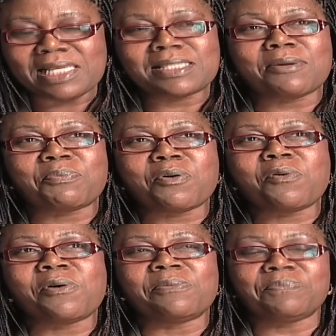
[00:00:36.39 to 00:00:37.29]
It's a
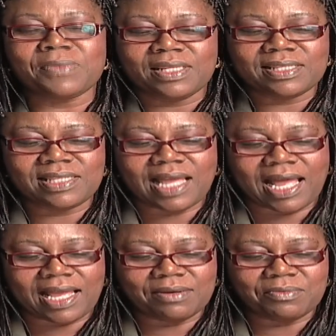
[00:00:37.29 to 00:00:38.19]
poem
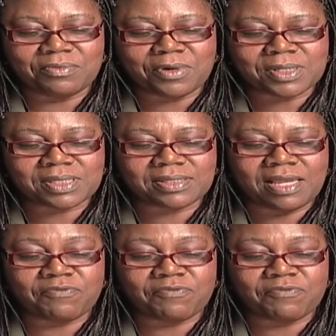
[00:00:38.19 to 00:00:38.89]
that was uh,